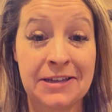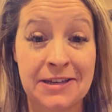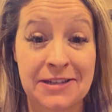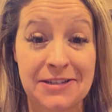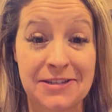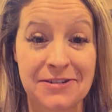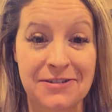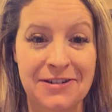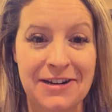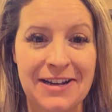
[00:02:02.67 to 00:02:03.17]

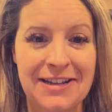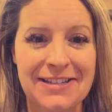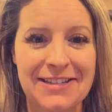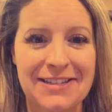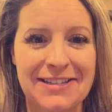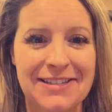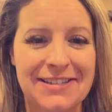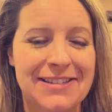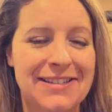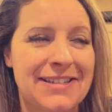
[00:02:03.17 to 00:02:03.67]
yesterday,
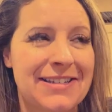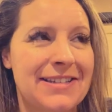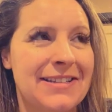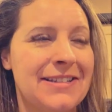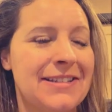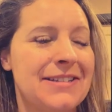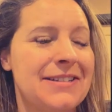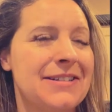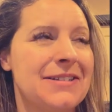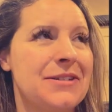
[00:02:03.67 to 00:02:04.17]
since it's
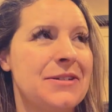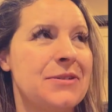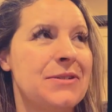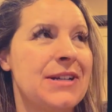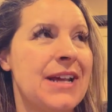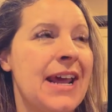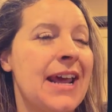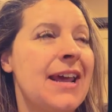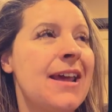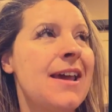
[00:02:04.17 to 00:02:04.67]
a new
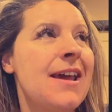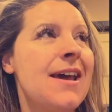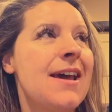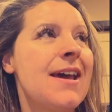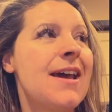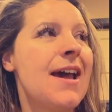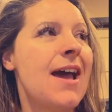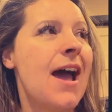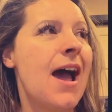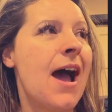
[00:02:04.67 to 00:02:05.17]
day.
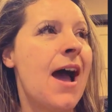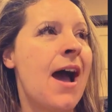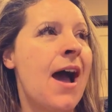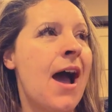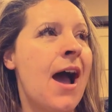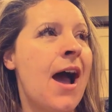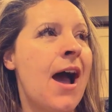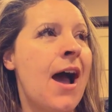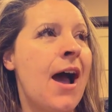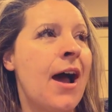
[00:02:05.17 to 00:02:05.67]

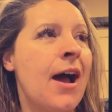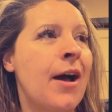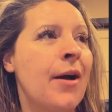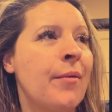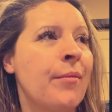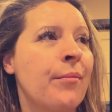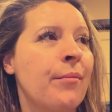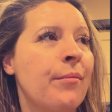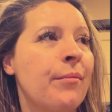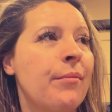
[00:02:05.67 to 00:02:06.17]

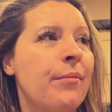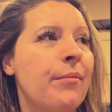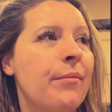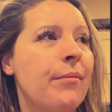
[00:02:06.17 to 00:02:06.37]
Um,